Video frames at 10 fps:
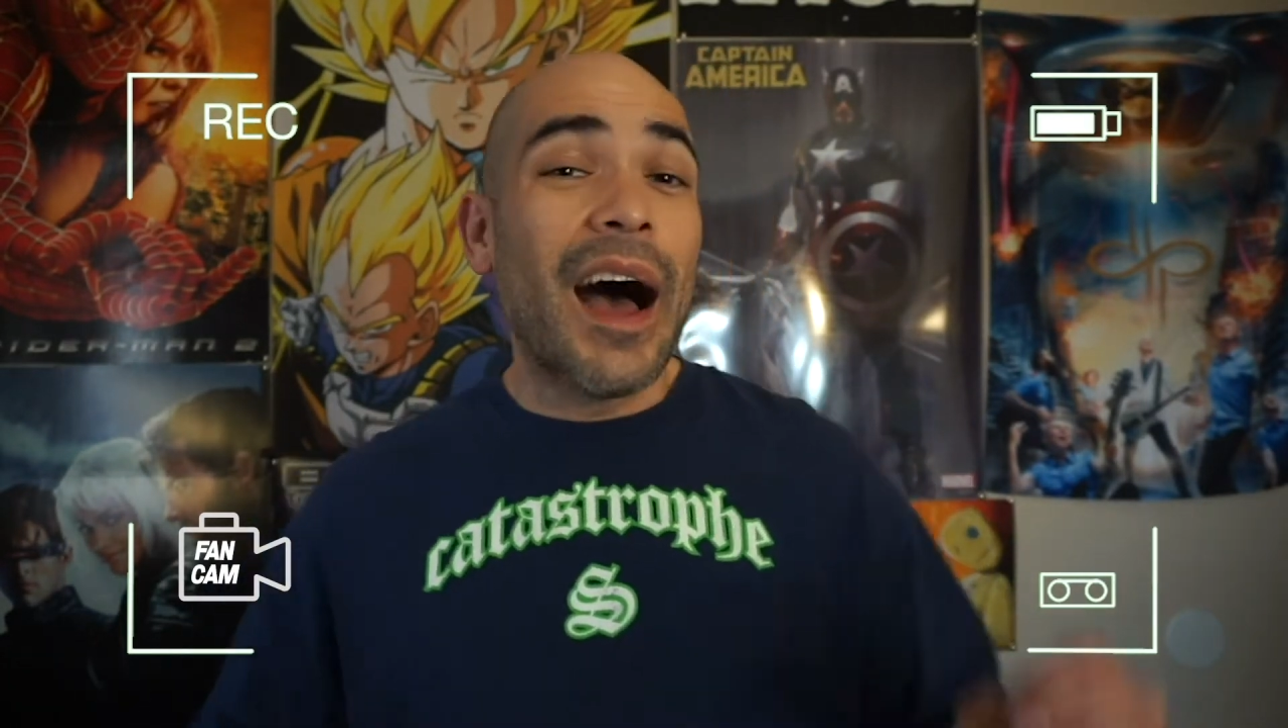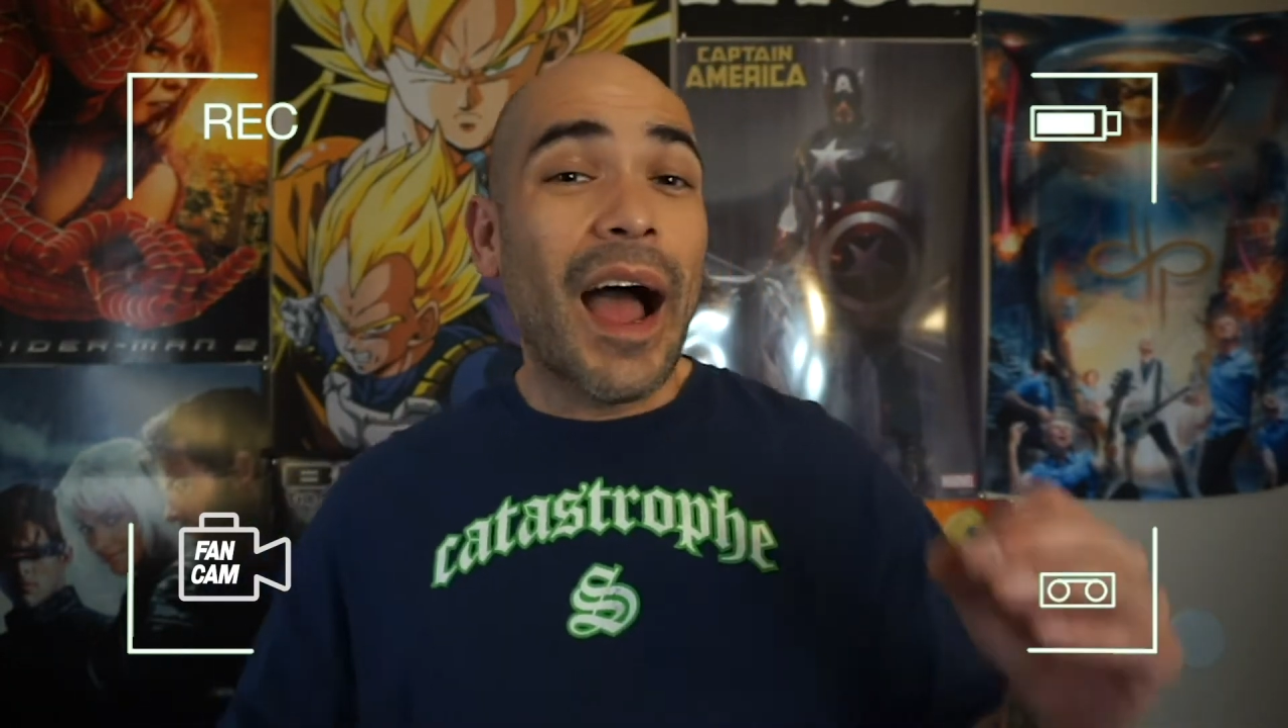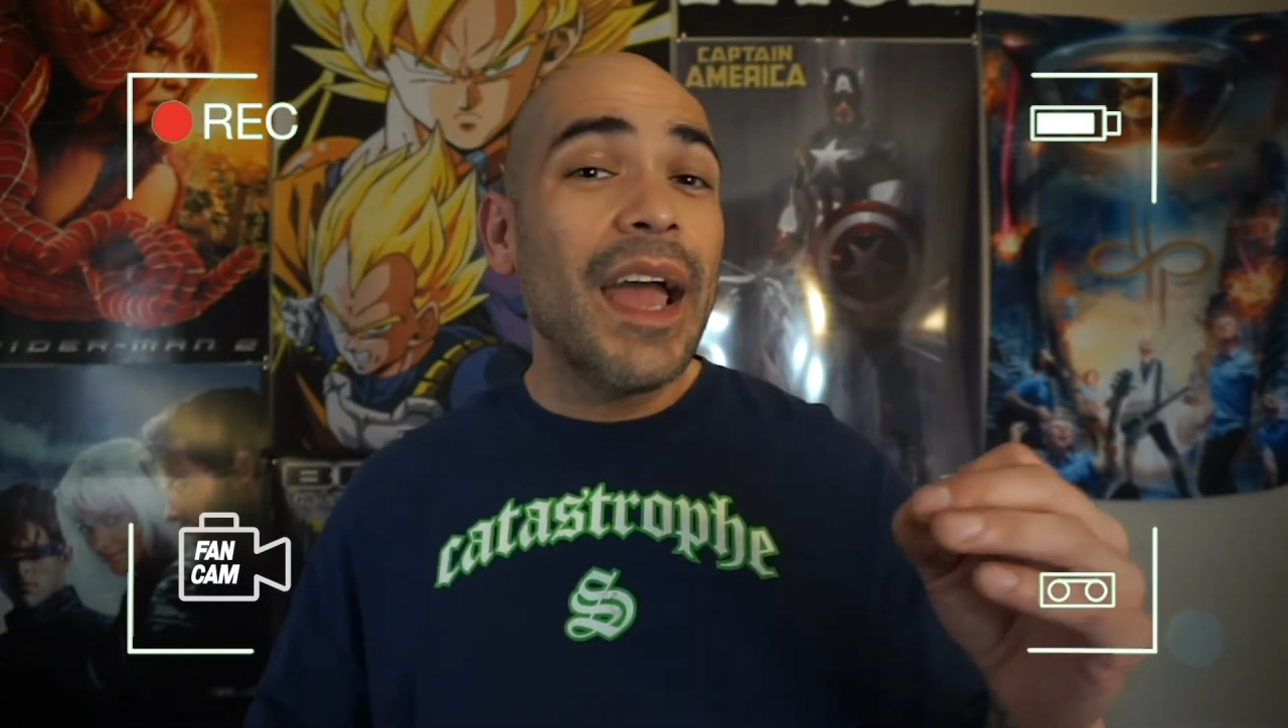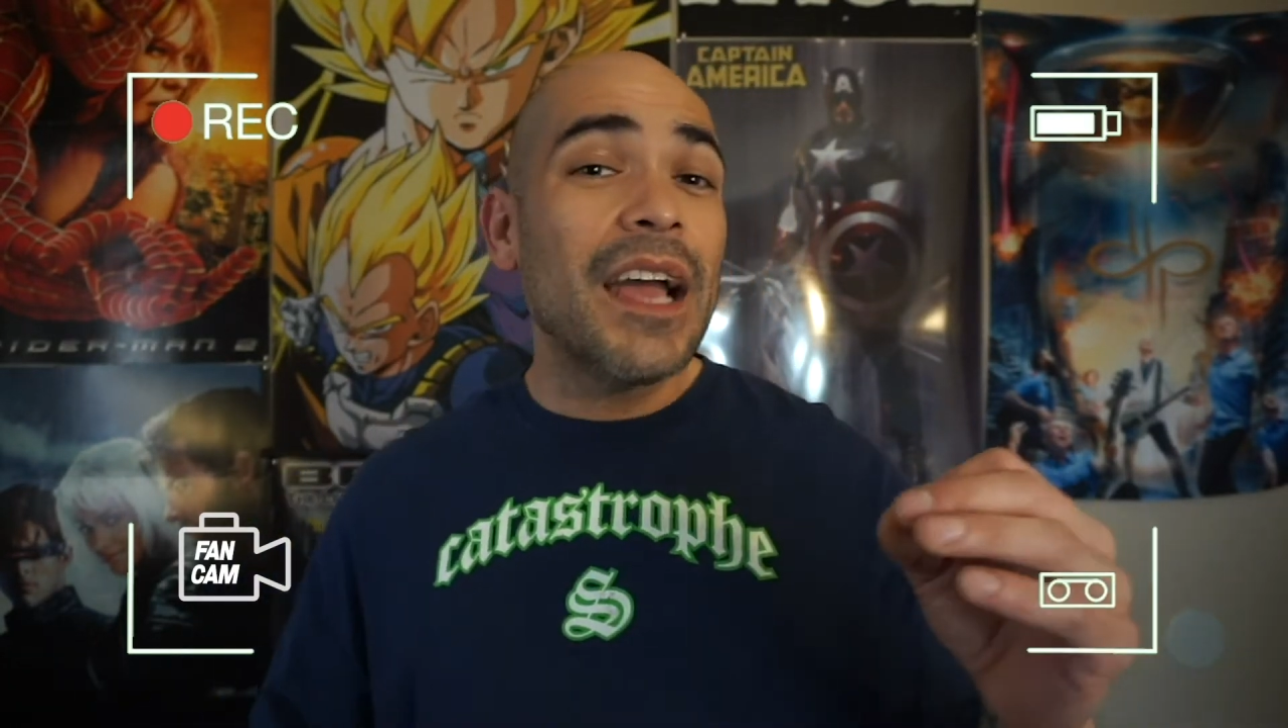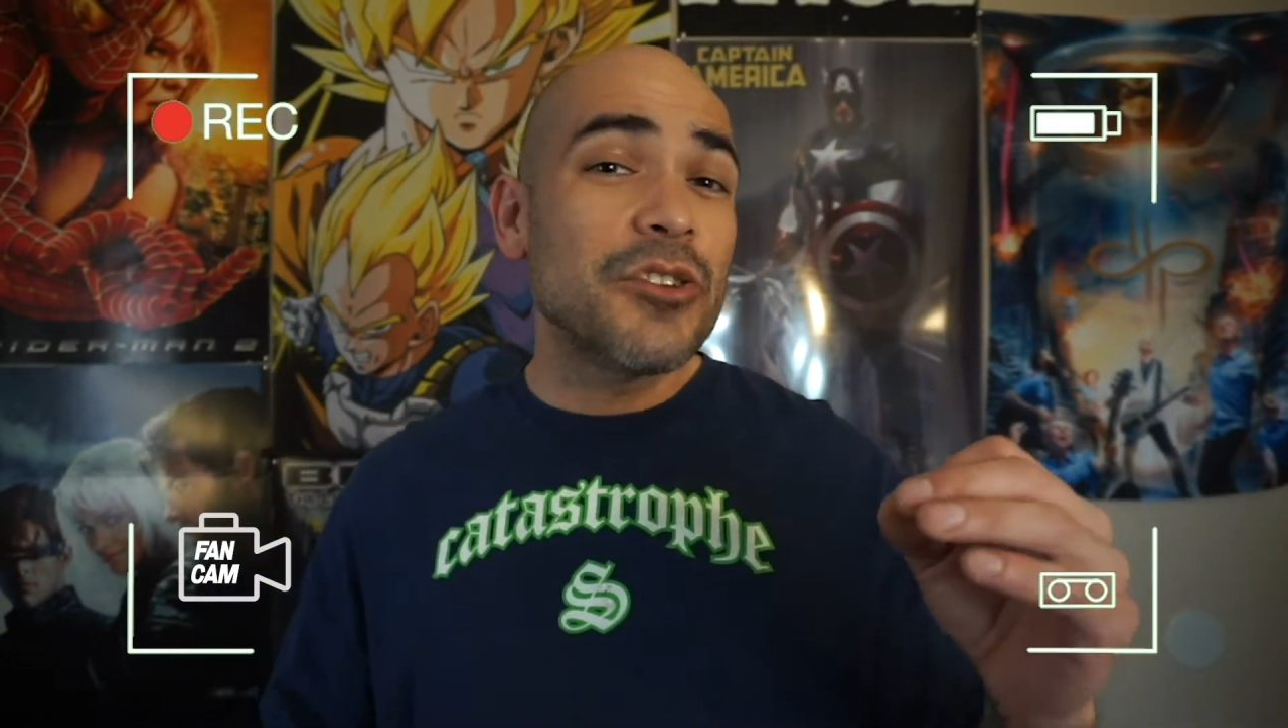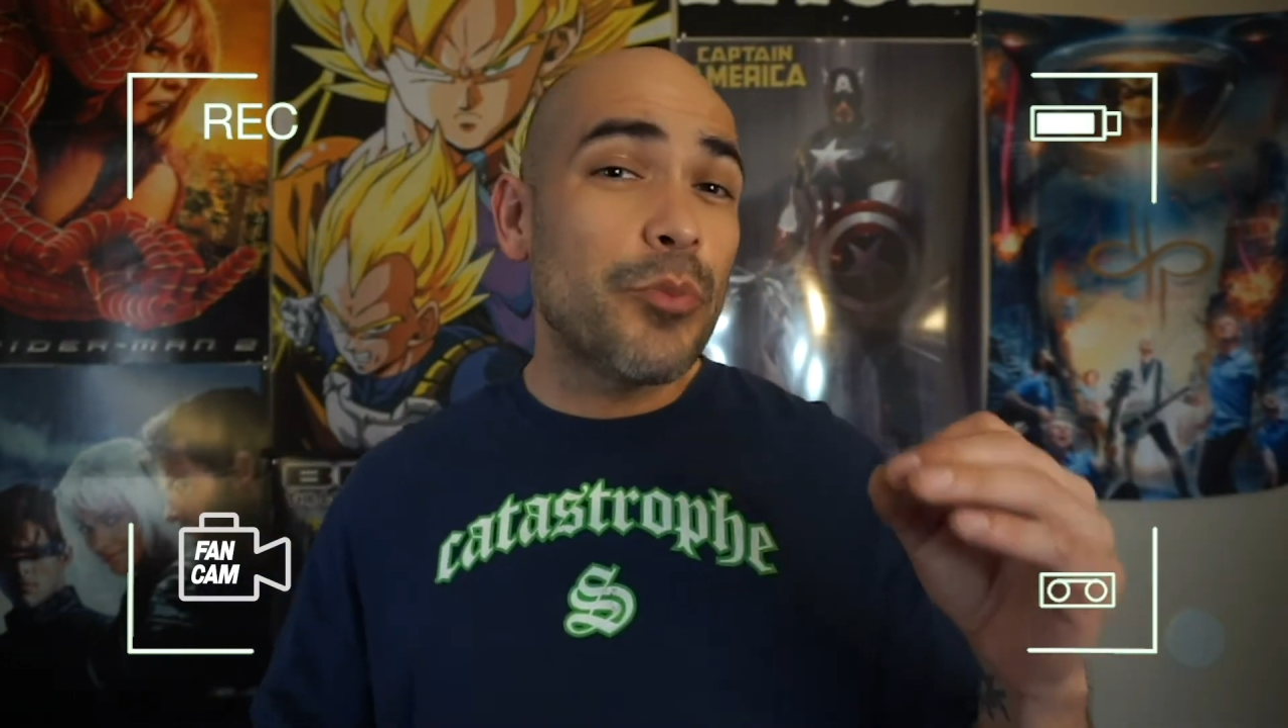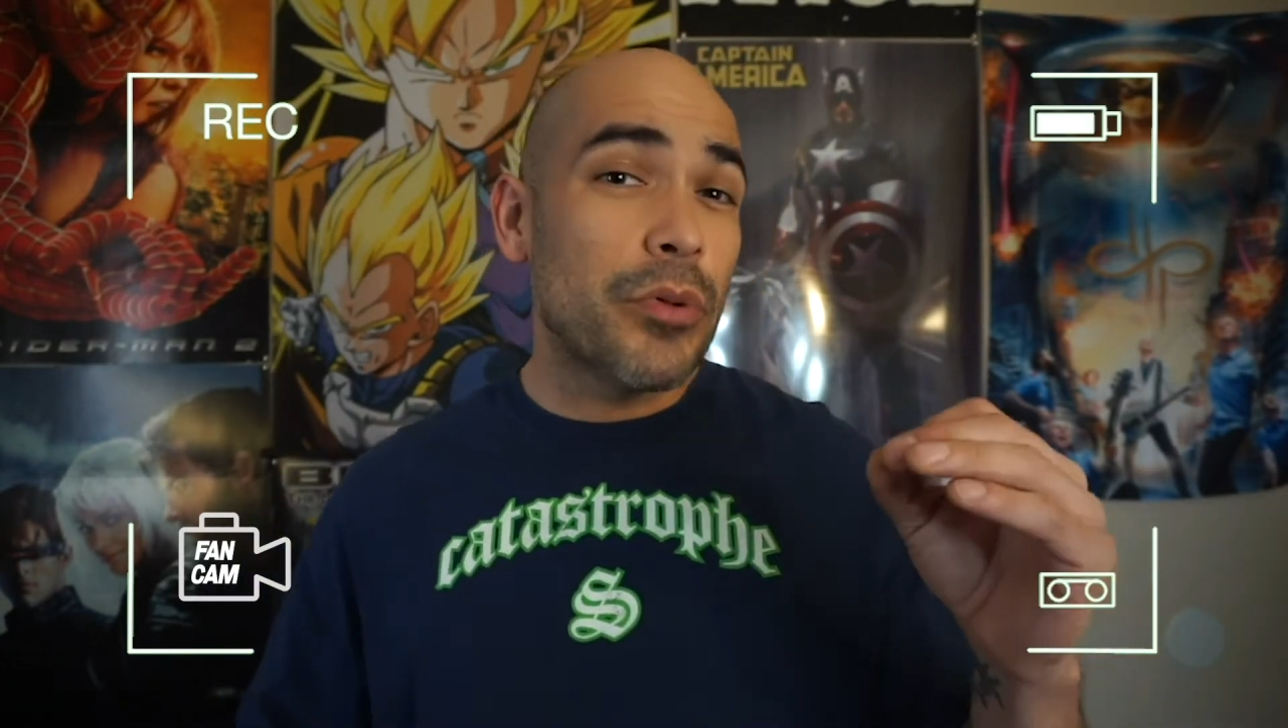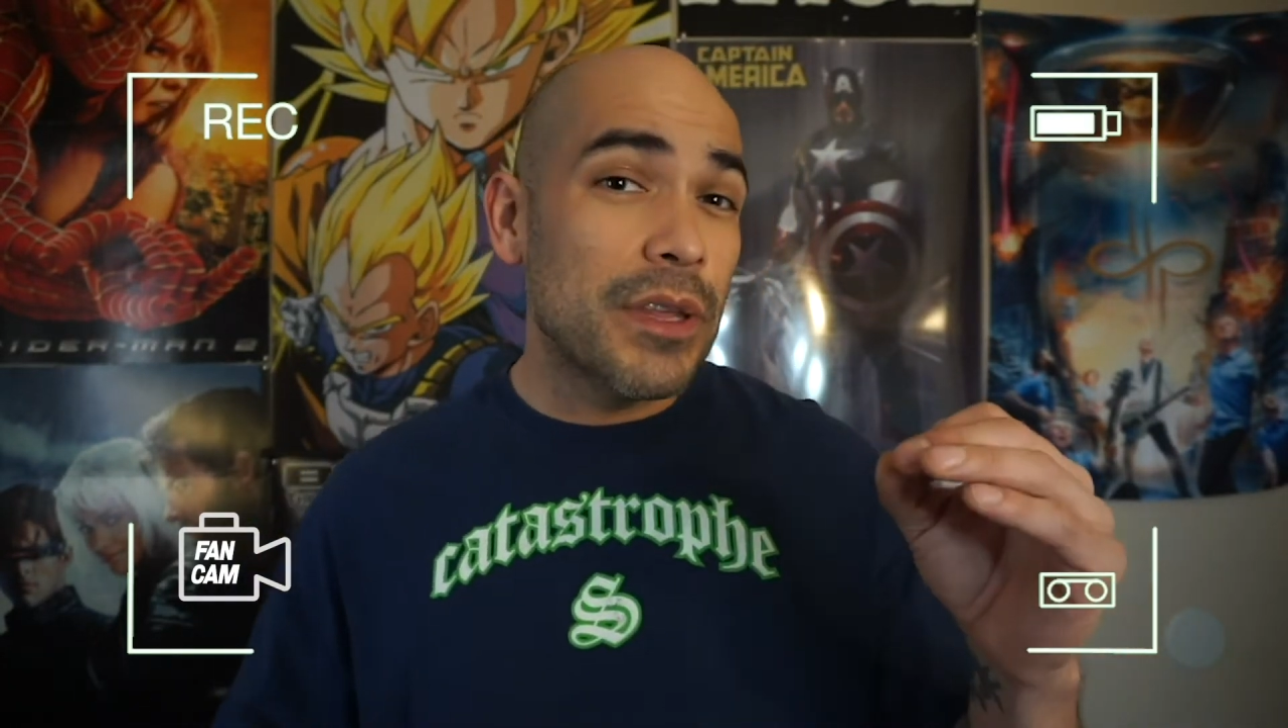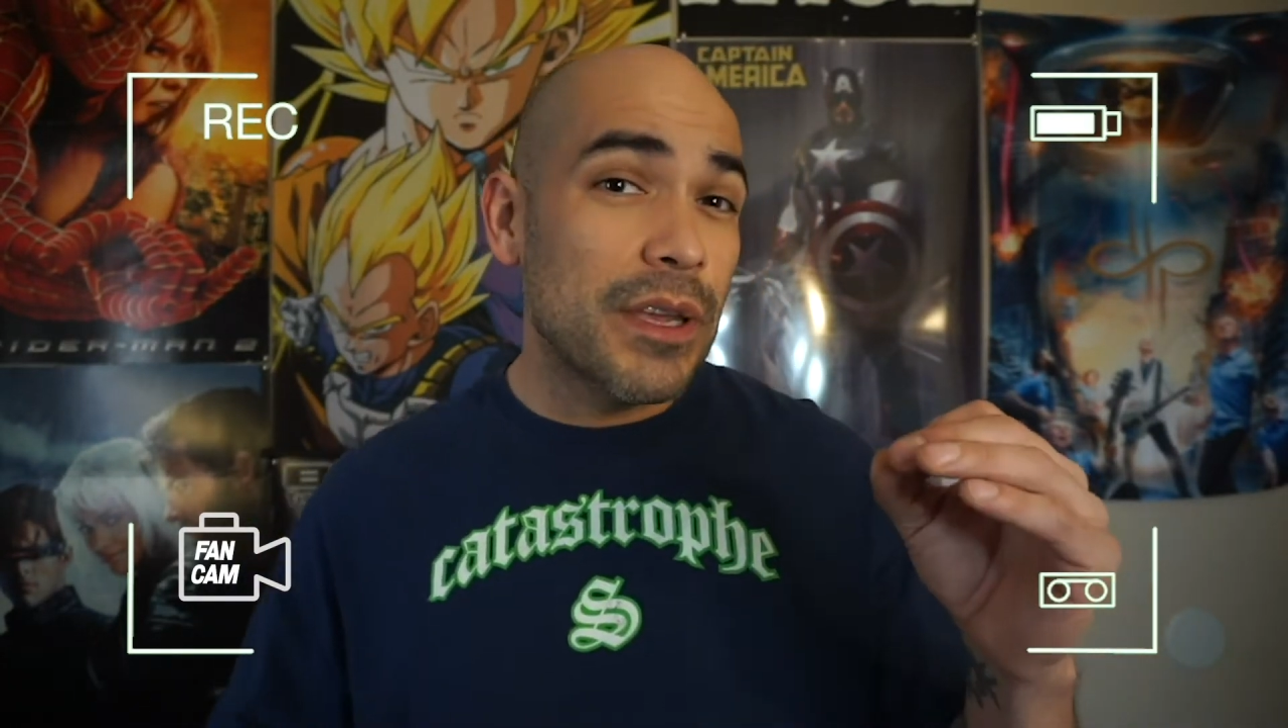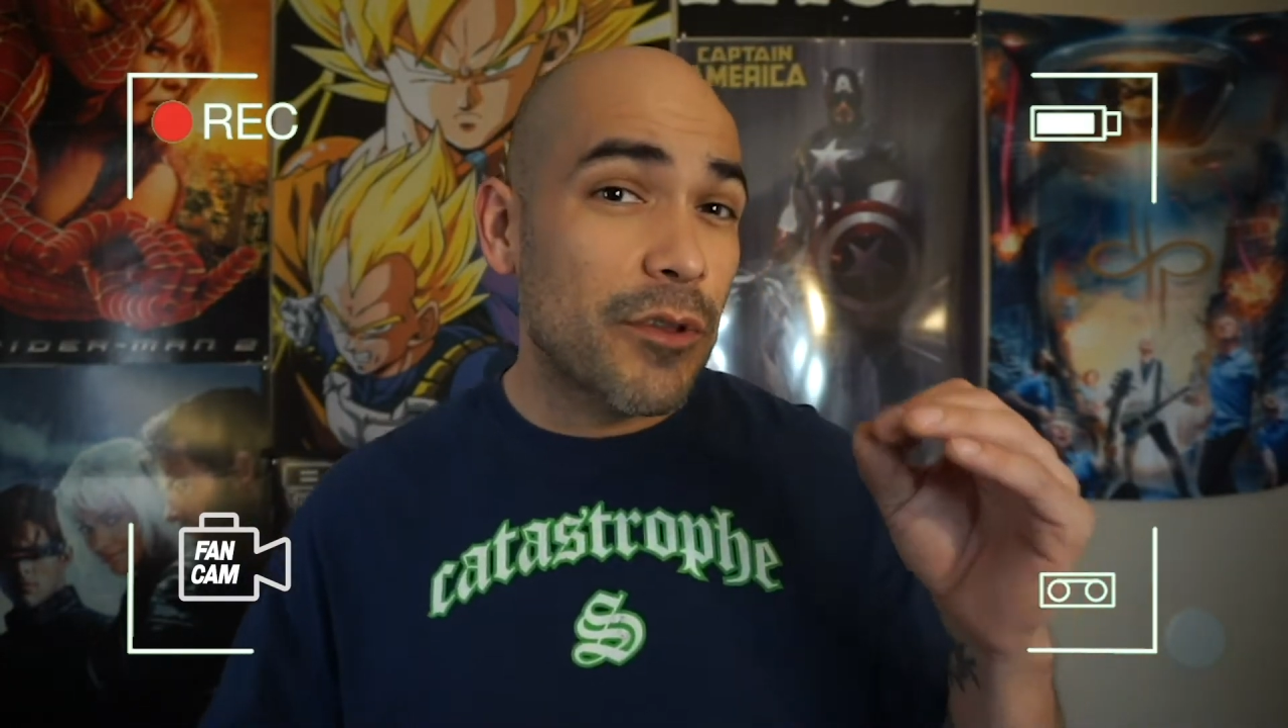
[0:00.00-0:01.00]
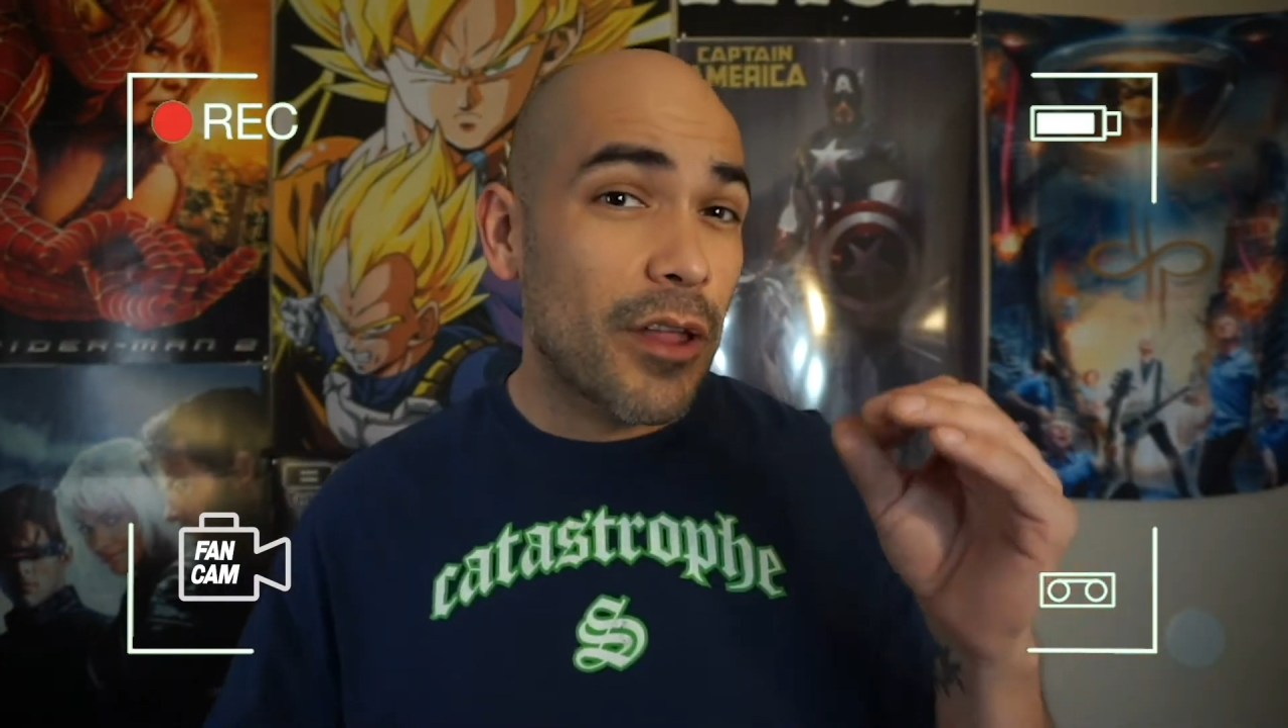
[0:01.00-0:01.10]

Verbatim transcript: I actually believe